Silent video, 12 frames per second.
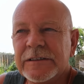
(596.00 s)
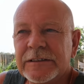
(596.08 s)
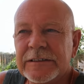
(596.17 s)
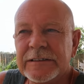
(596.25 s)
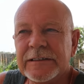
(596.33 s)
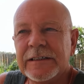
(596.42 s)

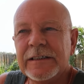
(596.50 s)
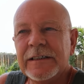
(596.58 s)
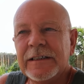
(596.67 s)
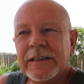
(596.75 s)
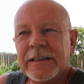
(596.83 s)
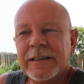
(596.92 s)

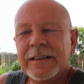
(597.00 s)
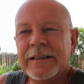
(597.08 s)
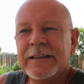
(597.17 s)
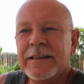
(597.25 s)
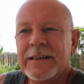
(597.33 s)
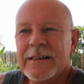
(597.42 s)

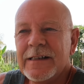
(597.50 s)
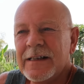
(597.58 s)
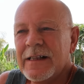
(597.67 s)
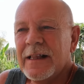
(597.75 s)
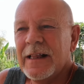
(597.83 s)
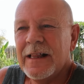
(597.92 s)

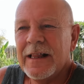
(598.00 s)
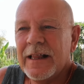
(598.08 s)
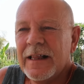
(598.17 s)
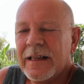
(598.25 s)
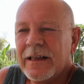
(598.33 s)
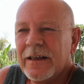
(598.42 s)

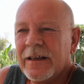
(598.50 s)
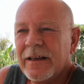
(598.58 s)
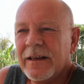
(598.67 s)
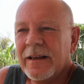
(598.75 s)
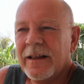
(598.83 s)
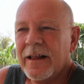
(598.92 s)

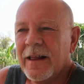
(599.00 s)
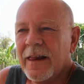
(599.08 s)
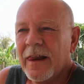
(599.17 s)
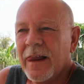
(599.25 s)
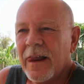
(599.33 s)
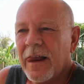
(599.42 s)

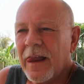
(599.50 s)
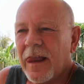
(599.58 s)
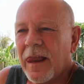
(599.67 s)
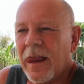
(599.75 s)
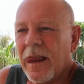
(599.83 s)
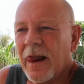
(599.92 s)

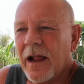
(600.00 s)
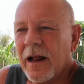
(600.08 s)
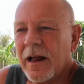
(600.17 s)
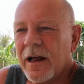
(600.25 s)
(silence)